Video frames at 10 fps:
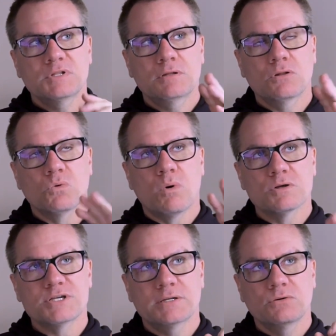the, the
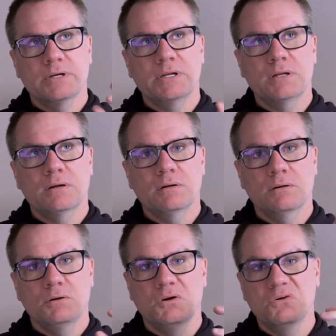walls had
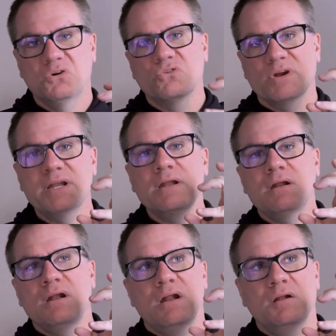green green
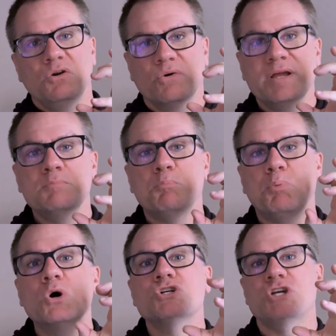green
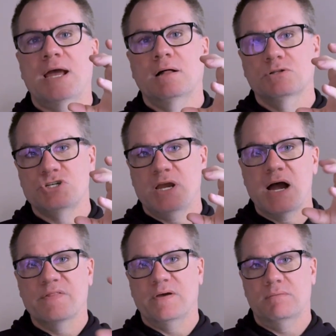bush algae
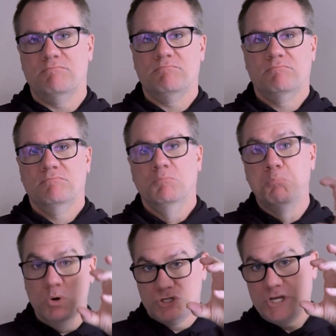on them,
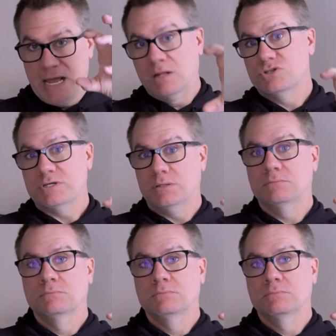bush algae.